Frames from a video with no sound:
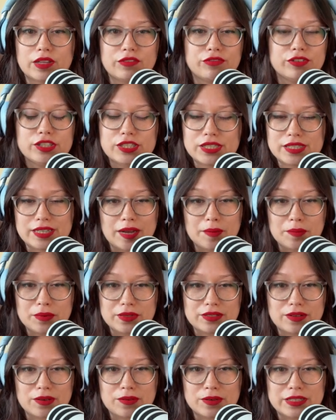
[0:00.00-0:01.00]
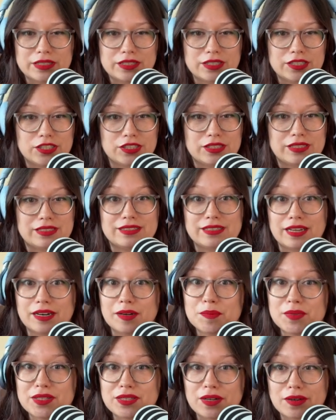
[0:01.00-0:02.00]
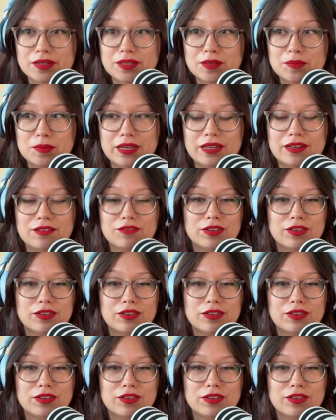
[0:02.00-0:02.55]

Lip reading: first step is always to just set up the document,